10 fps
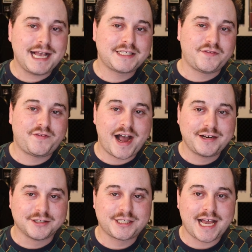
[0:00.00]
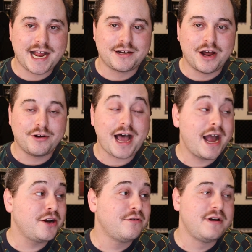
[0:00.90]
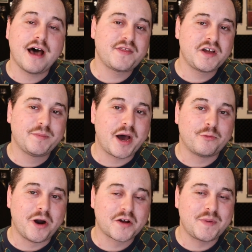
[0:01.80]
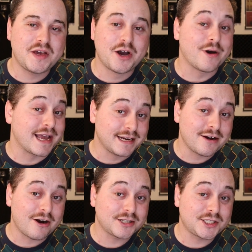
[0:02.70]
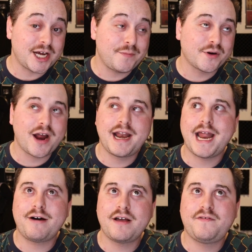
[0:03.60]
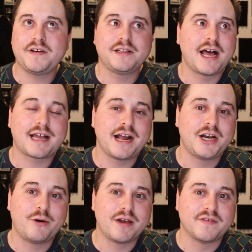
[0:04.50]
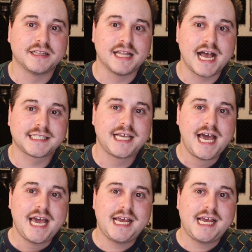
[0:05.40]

As a final side note, I knew nothing about rugby going into Heartstopper, and now I feel like I know even less.